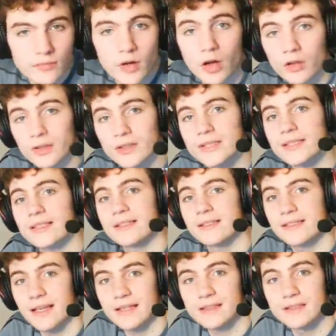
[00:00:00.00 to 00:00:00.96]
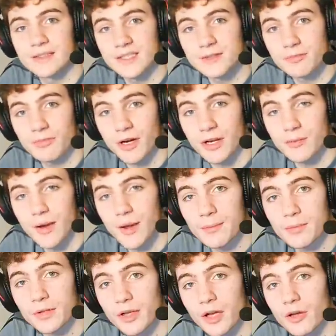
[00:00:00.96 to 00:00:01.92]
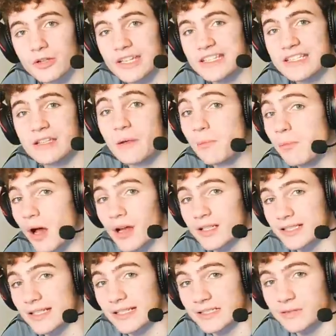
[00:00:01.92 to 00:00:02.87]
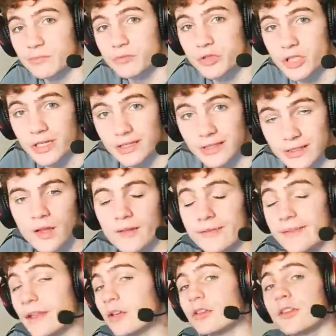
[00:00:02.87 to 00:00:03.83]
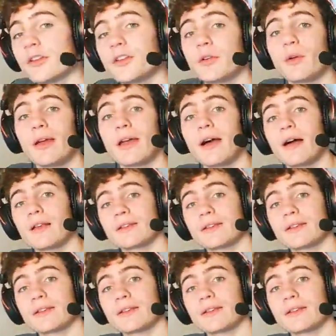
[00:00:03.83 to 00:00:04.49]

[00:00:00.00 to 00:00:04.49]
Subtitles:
Honestly, second spray weapon only to the Burst SMG. The other two ARs,